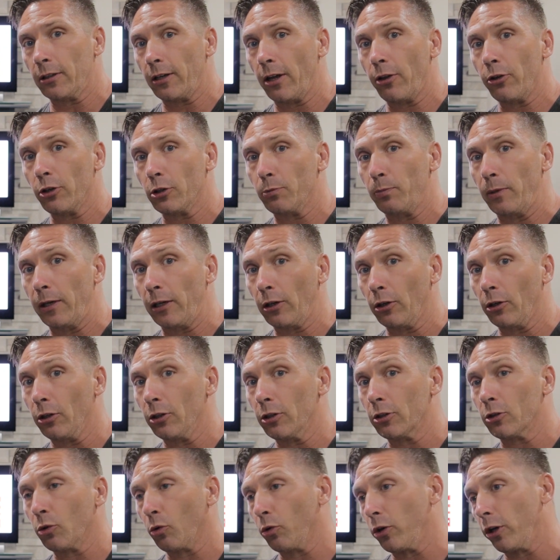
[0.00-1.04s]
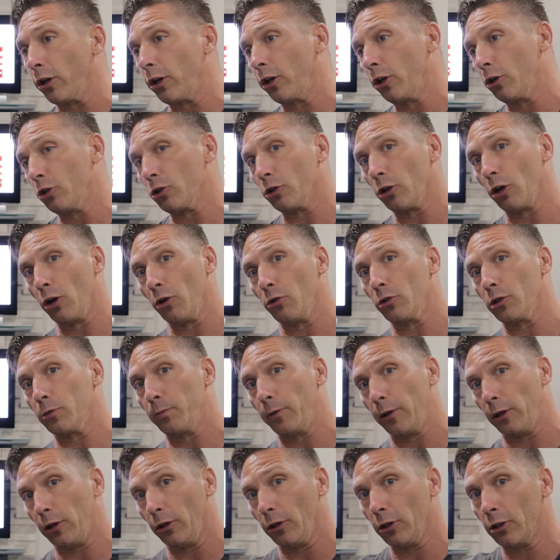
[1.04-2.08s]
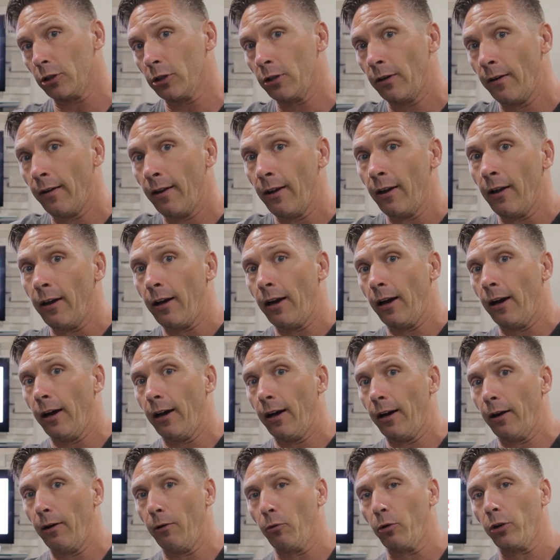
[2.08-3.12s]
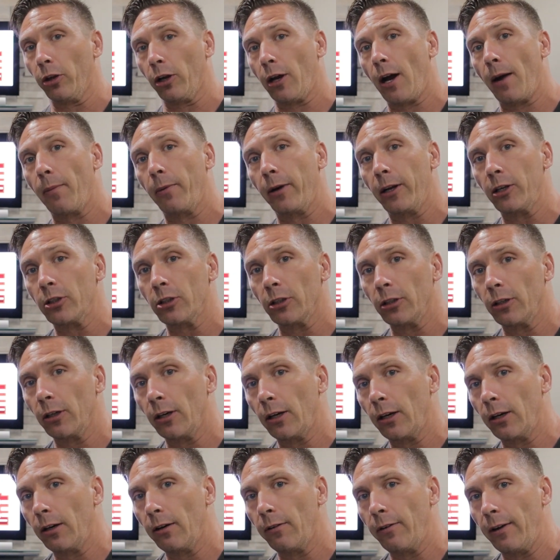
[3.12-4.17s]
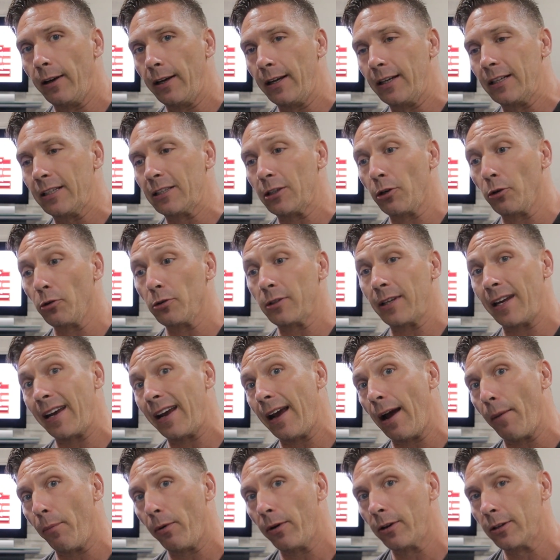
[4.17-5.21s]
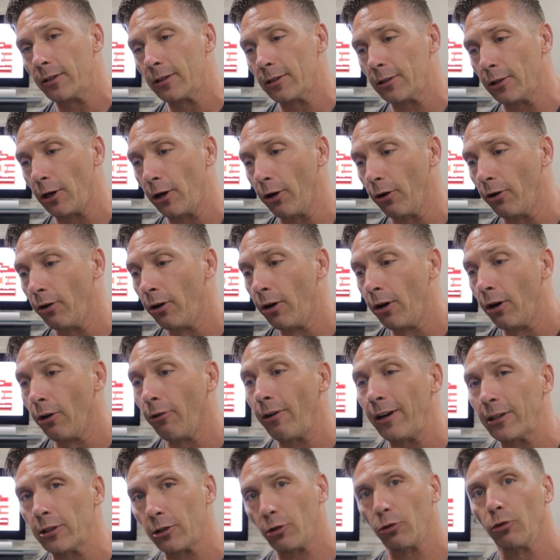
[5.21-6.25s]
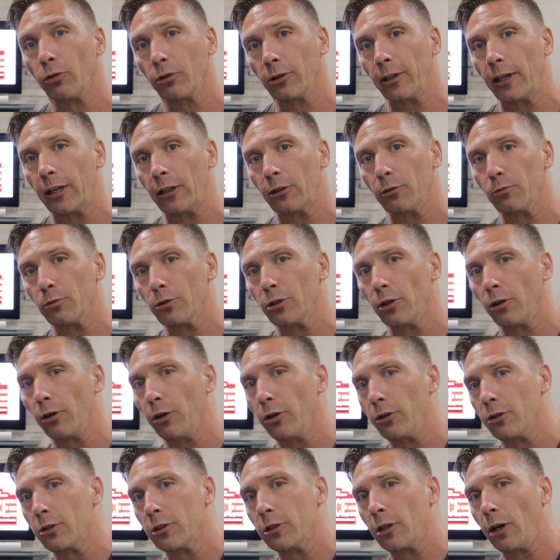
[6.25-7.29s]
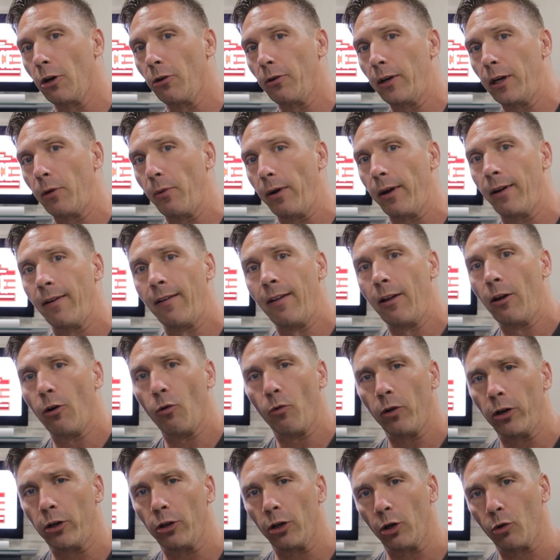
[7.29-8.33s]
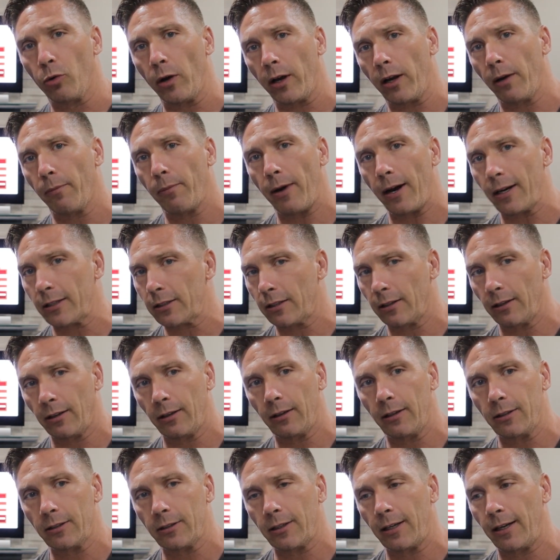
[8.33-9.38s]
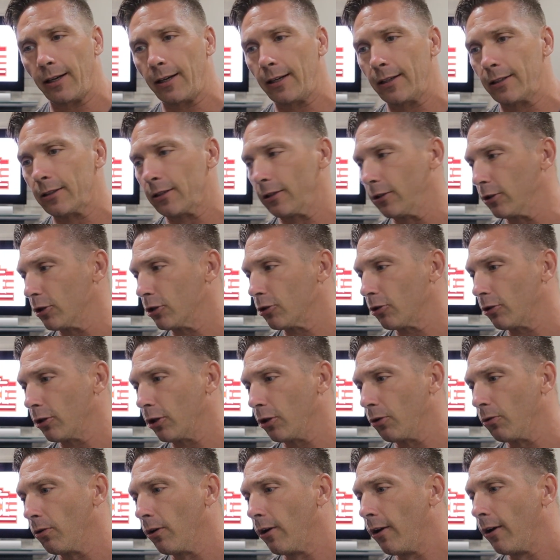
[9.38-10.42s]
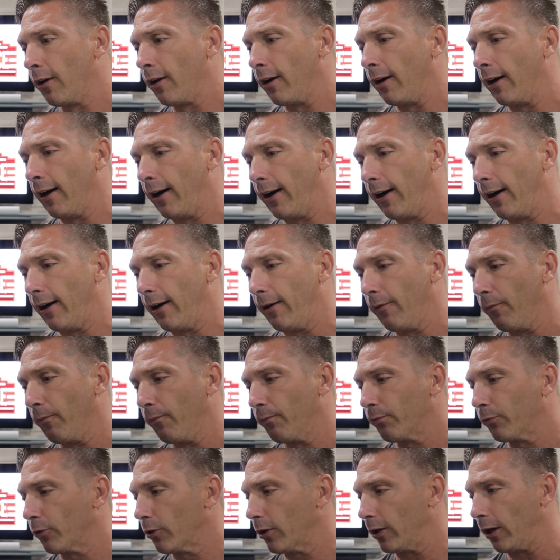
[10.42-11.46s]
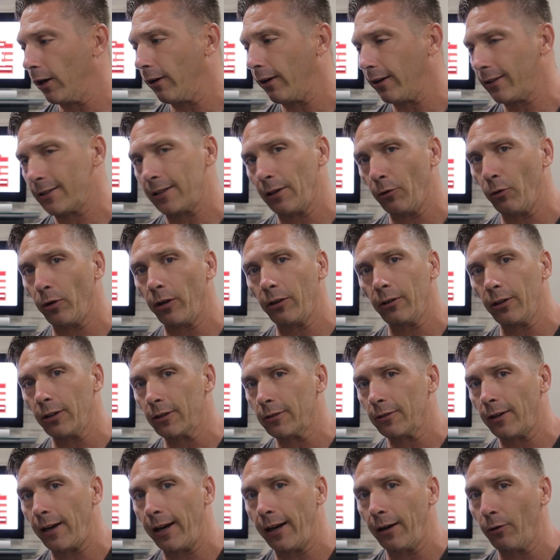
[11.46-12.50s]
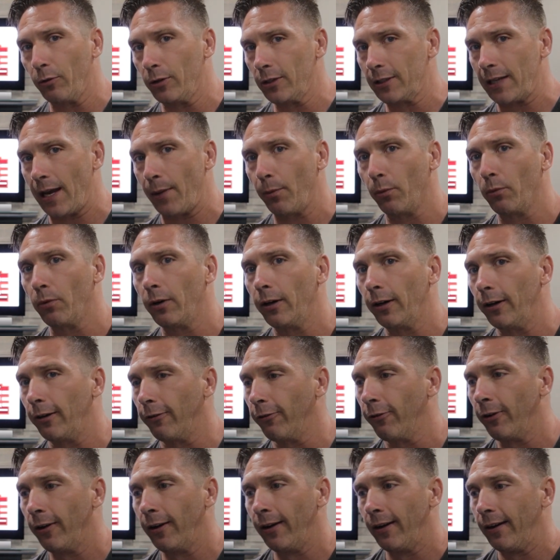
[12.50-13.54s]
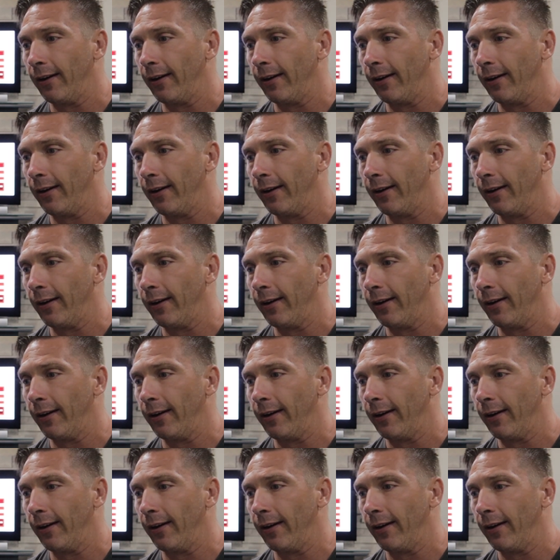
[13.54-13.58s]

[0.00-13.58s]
and other speakers, or you can use your own speakers with a combination of a Sonos amp. So lots of cool things from Sonos. So anyway, want to do a quick unboxing of this, guys, and show you, you know, like I said, what it looks like, what it's capable of.